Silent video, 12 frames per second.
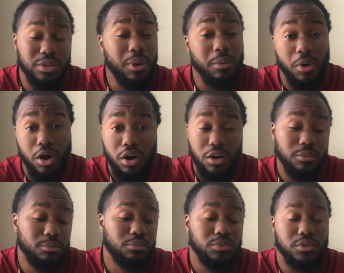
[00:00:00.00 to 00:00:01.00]
to
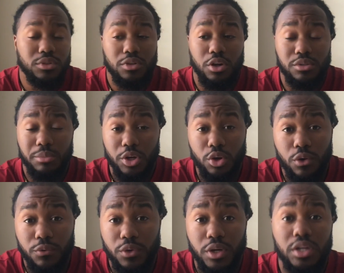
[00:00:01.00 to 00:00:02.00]
my
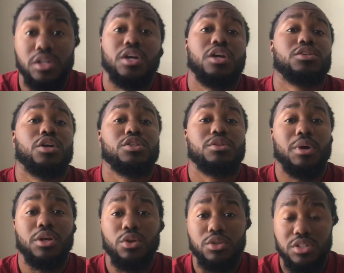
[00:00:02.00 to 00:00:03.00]
girlfriend, talking to my
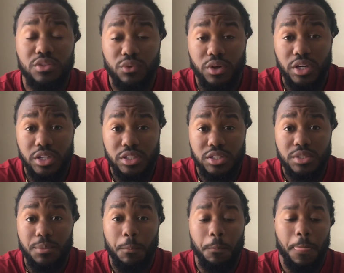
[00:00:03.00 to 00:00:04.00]
closest friends,